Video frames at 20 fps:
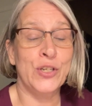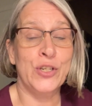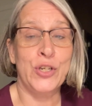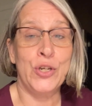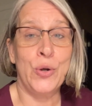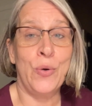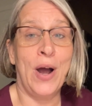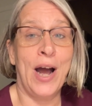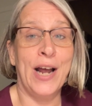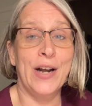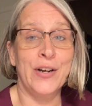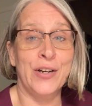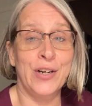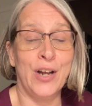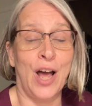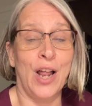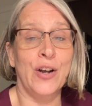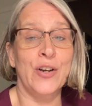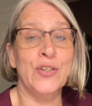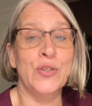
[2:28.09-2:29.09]

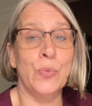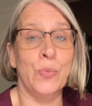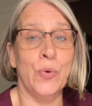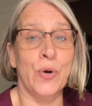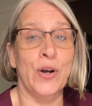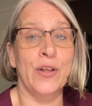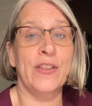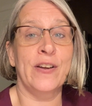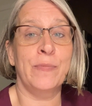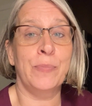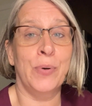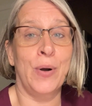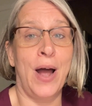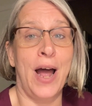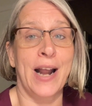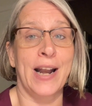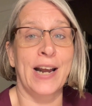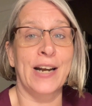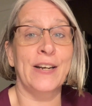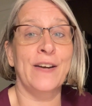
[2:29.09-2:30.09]
$200 worth of
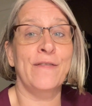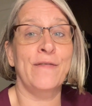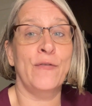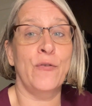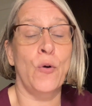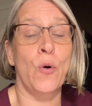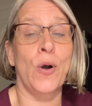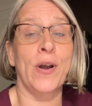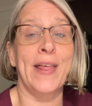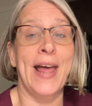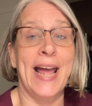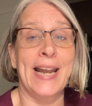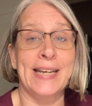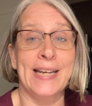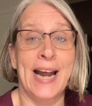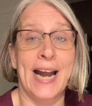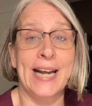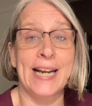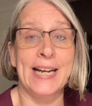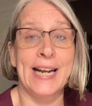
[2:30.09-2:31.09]
product for that
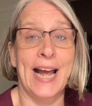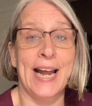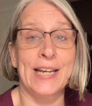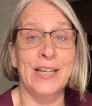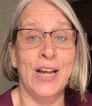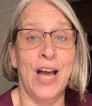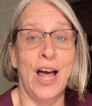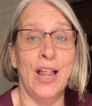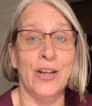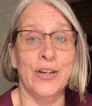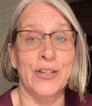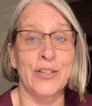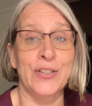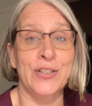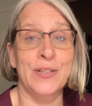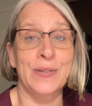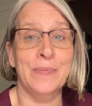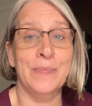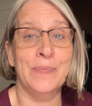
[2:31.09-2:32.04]
$99.